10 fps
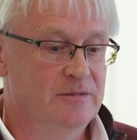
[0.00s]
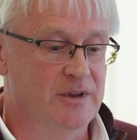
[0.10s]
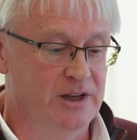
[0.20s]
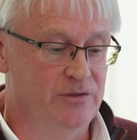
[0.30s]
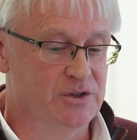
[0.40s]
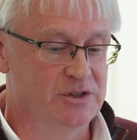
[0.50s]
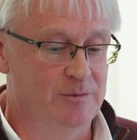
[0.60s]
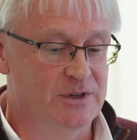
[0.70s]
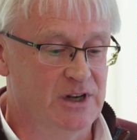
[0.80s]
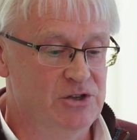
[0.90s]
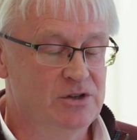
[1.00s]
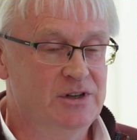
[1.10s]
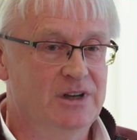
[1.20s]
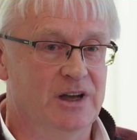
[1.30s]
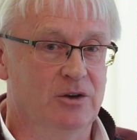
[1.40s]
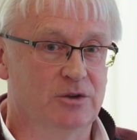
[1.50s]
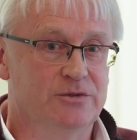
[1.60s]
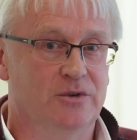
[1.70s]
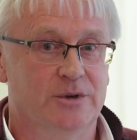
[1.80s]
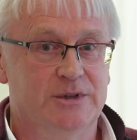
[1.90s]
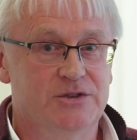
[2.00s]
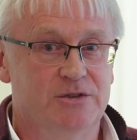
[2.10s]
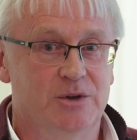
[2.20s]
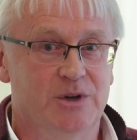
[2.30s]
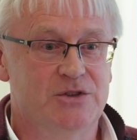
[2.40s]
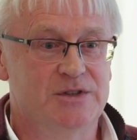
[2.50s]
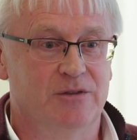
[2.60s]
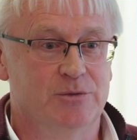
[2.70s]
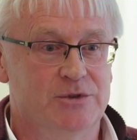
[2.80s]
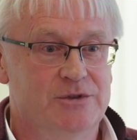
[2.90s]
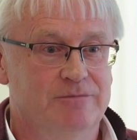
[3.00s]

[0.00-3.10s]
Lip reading: Thank you for your time and attention, and I look forward to answering any questions afterwards.